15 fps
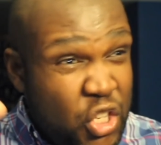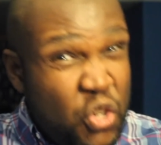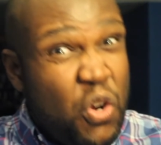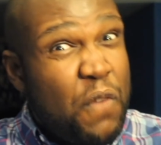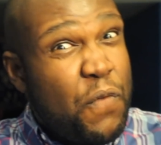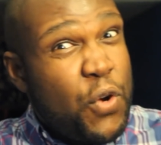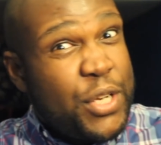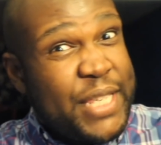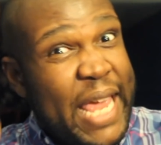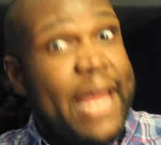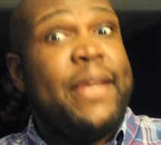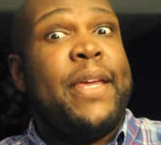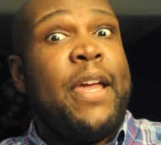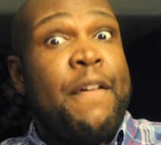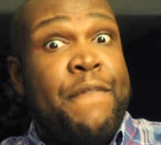
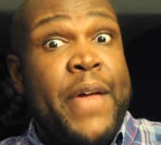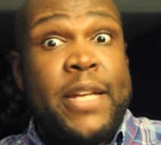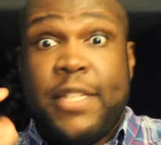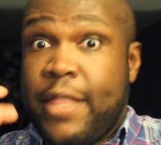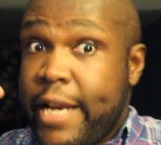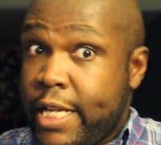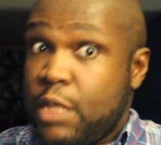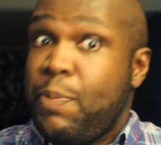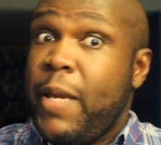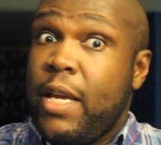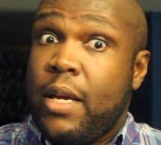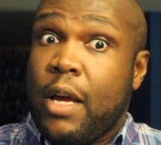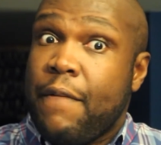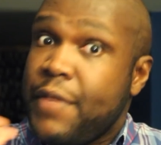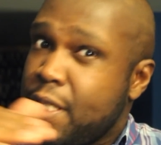universe-ending event that I
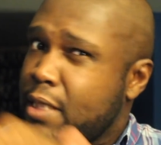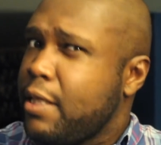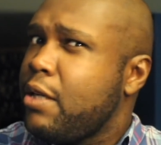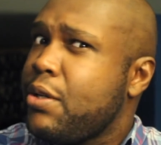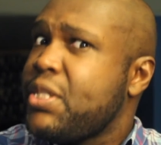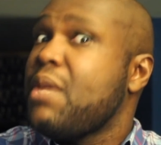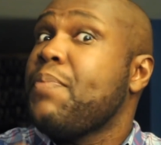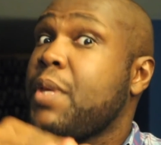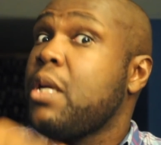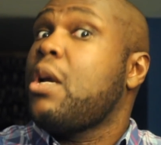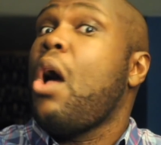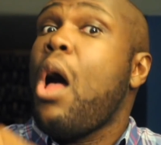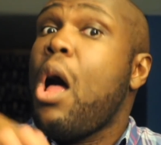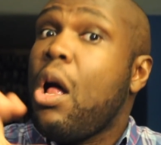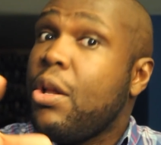speak of is a little something
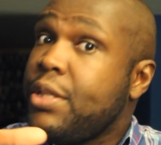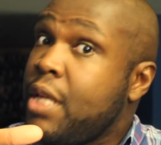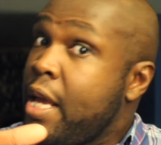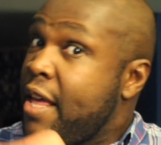called